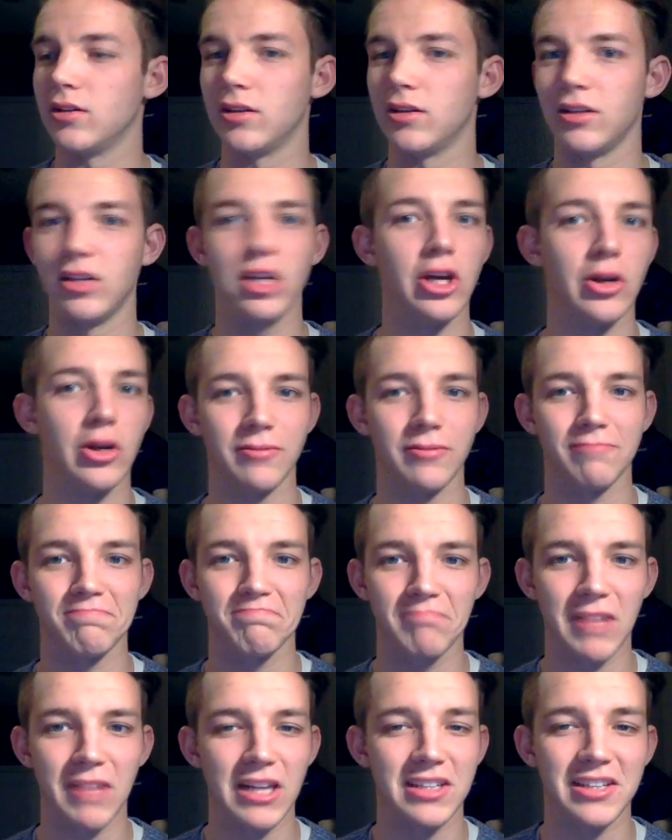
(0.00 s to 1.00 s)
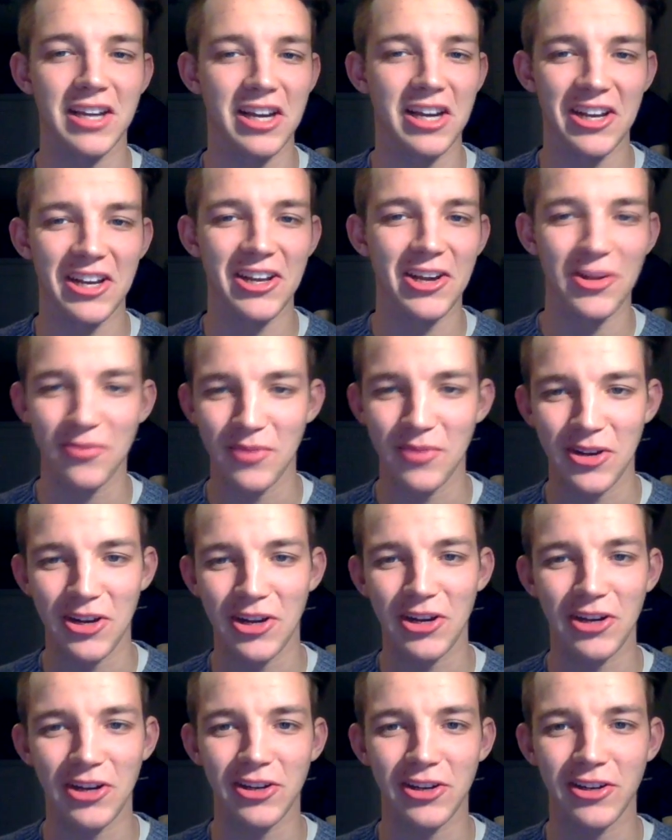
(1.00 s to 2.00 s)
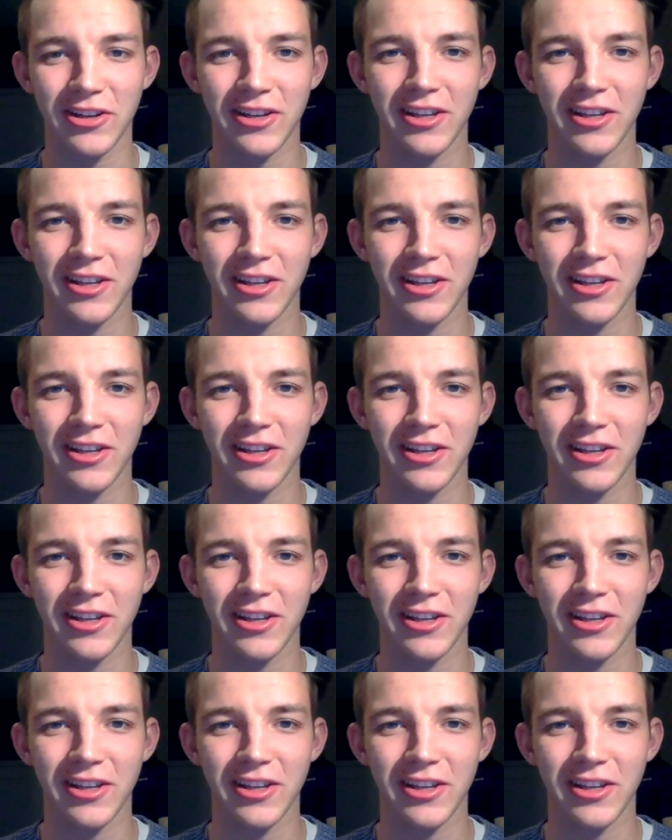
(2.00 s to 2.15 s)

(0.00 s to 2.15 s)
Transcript: no, that's not gonna help me at all.